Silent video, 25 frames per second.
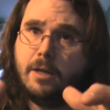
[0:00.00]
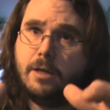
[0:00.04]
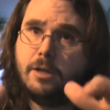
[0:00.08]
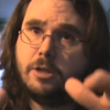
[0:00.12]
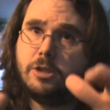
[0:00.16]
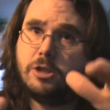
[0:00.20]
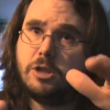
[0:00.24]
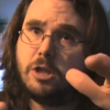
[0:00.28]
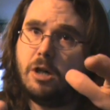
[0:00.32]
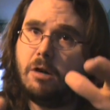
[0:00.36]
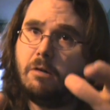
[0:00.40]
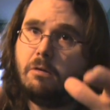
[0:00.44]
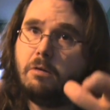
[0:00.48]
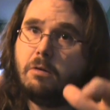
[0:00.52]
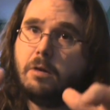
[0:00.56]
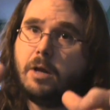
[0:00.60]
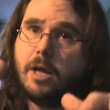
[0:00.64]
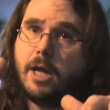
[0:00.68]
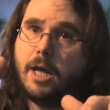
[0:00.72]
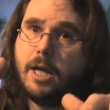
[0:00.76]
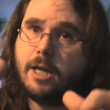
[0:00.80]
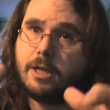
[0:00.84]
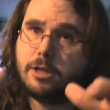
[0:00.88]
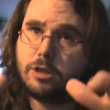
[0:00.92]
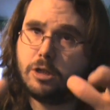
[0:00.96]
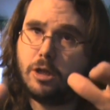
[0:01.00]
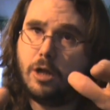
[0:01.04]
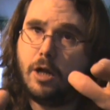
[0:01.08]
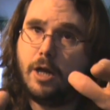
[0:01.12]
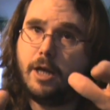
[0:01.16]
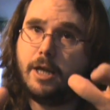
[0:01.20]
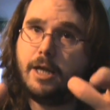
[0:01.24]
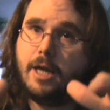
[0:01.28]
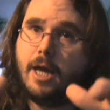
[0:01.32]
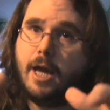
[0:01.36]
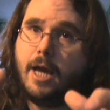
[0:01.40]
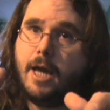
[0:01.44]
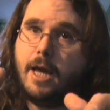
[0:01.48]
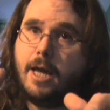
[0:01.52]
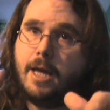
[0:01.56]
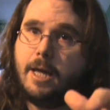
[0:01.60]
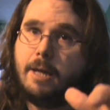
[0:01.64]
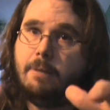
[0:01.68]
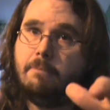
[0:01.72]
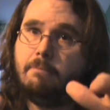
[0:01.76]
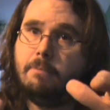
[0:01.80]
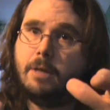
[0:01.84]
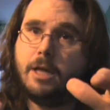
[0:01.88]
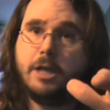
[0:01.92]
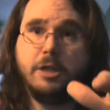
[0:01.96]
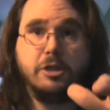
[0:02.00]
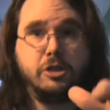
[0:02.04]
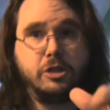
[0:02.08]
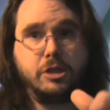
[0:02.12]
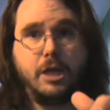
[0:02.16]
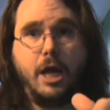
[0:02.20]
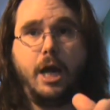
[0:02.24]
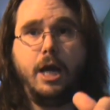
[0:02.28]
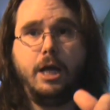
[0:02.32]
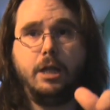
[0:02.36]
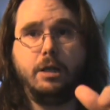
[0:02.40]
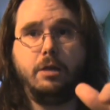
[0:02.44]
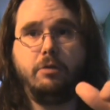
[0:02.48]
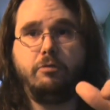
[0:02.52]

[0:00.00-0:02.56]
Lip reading: So it's like a scale,